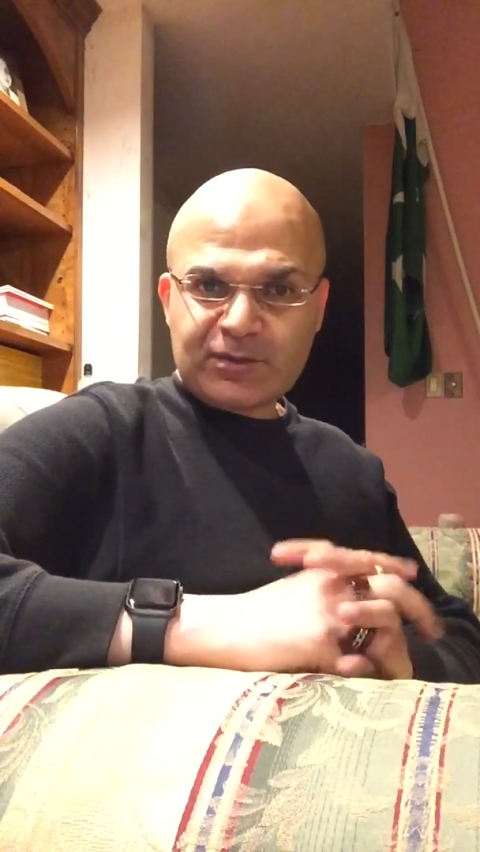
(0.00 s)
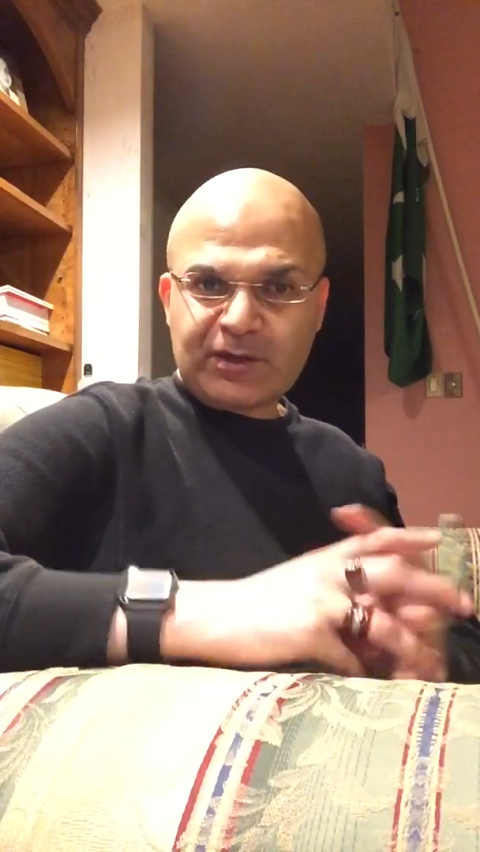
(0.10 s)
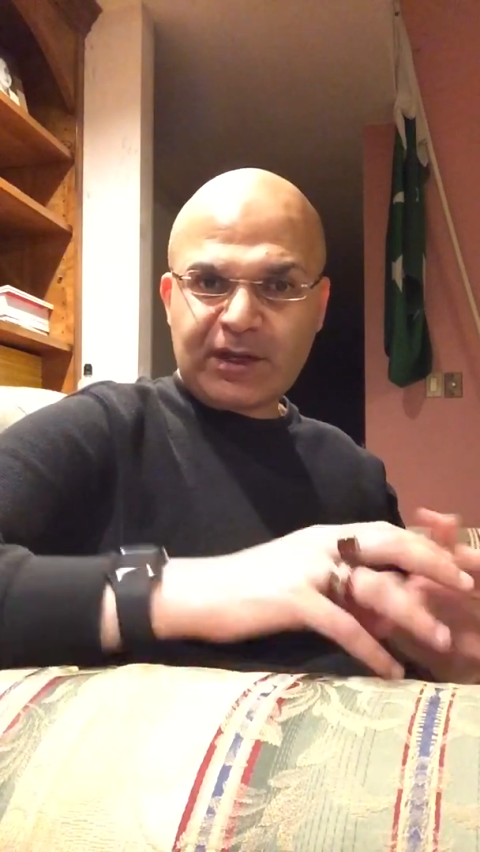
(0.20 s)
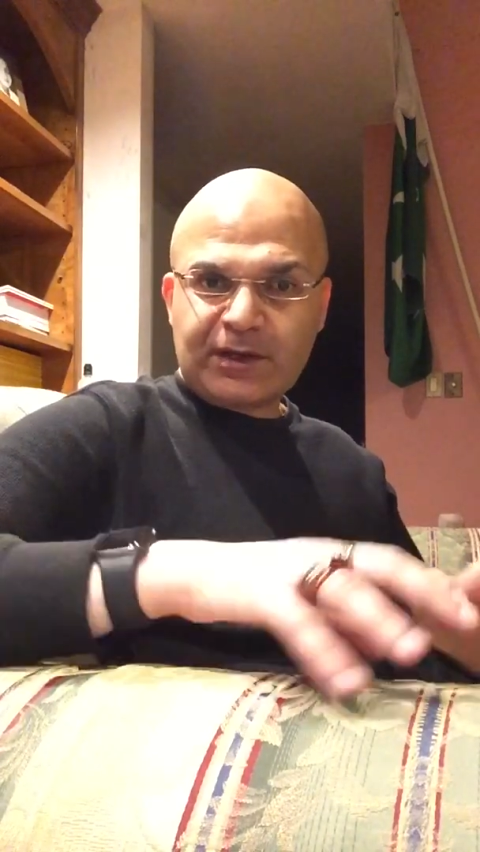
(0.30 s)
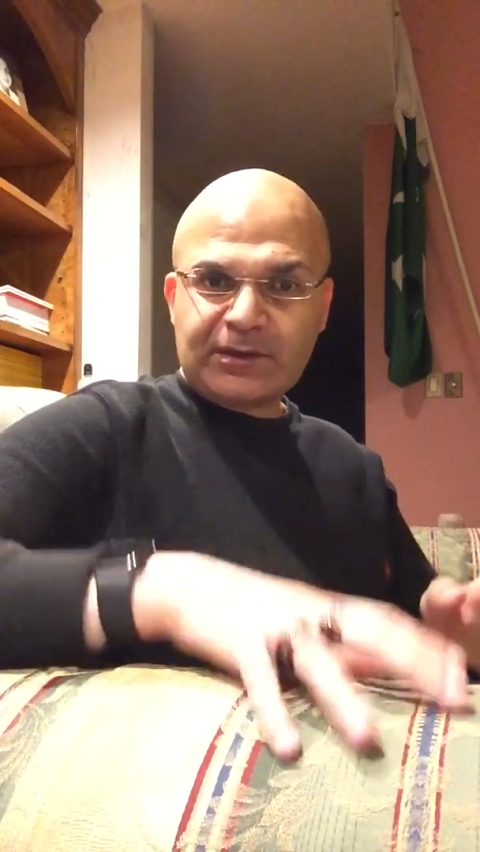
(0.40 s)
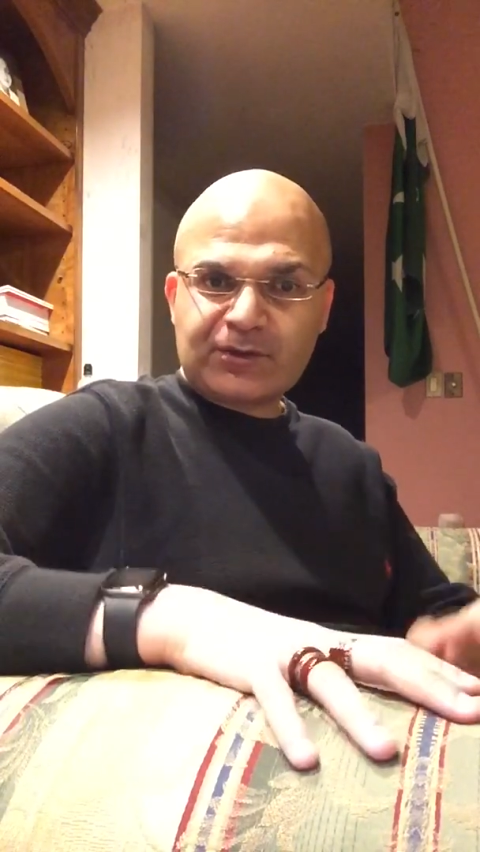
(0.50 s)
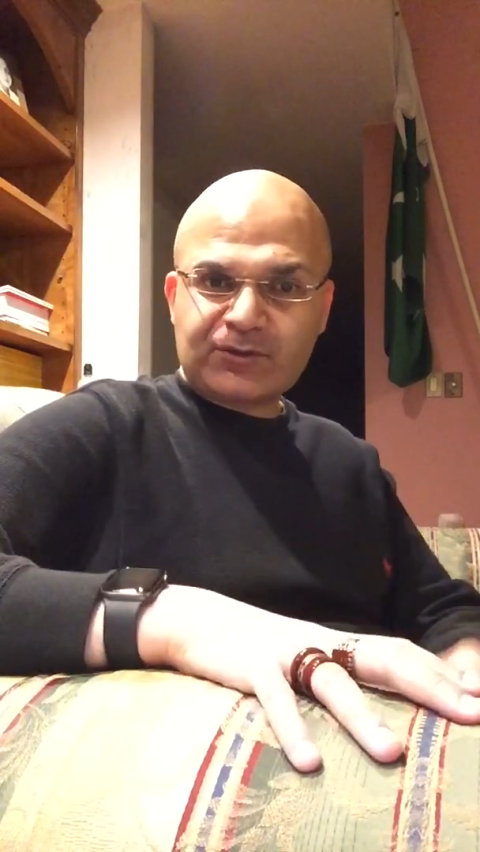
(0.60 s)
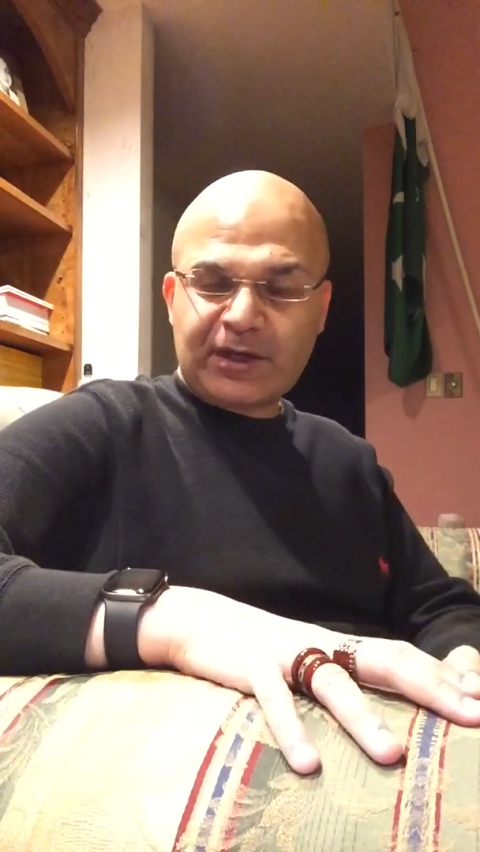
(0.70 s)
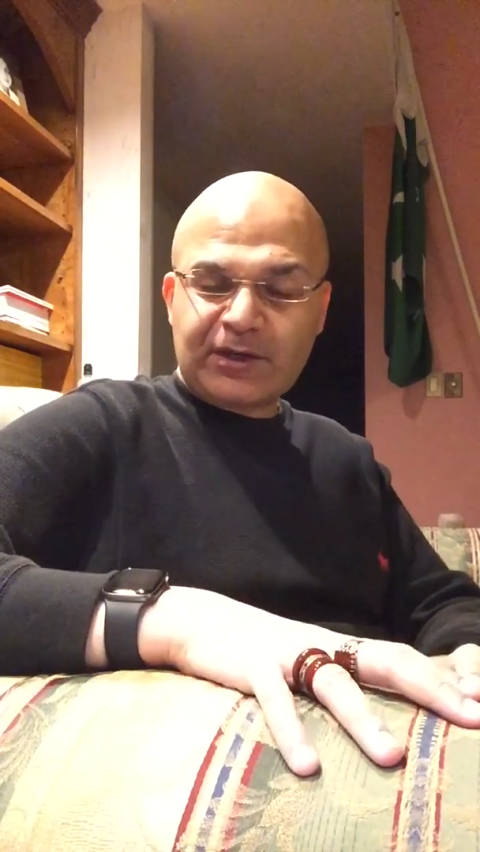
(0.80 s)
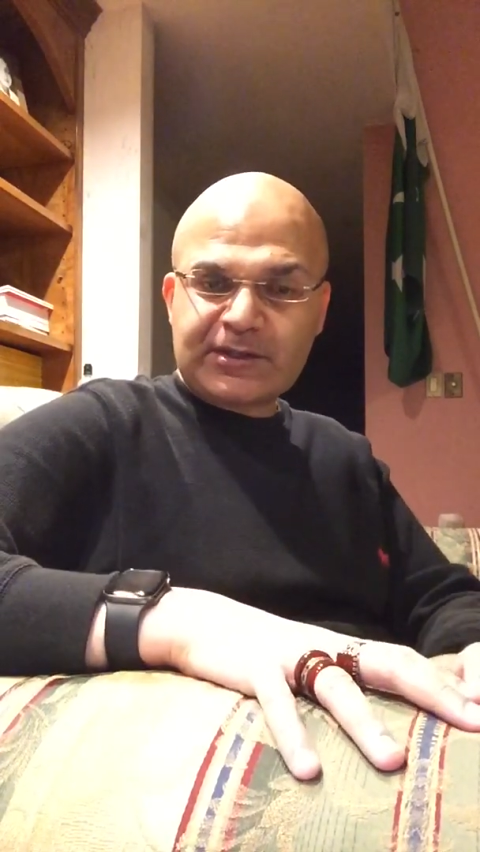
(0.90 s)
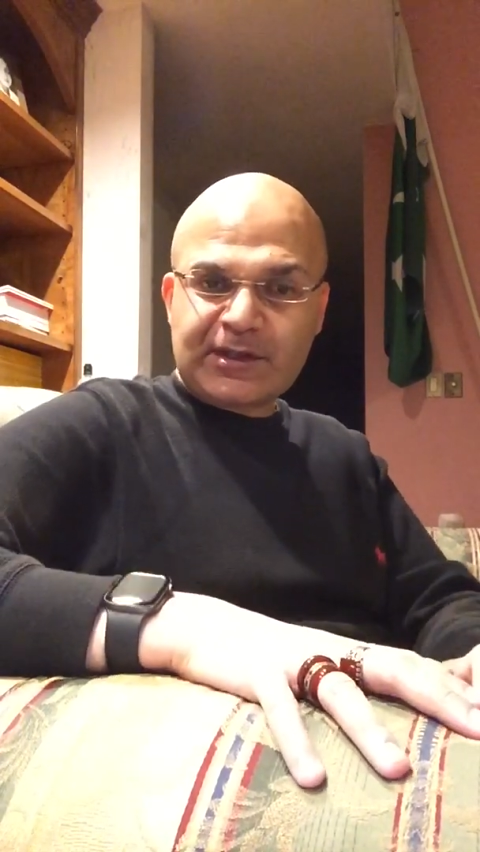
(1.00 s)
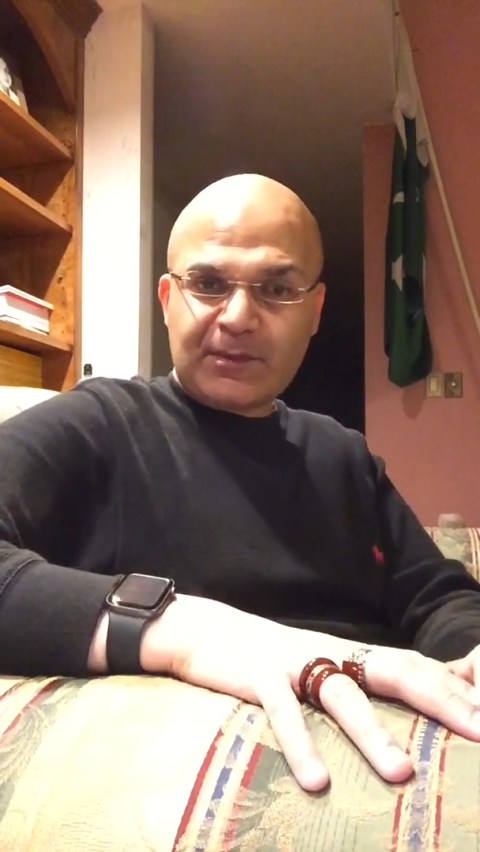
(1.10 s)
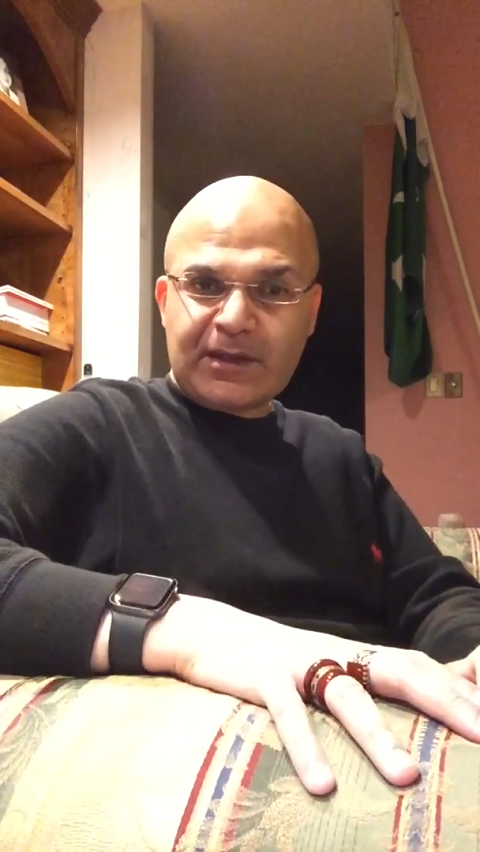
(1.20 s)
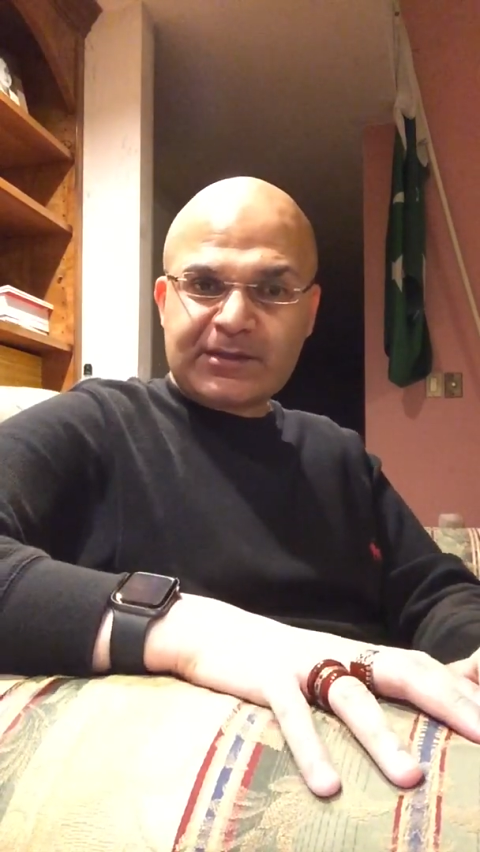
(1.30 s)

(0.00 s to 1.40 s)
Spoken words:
Street area is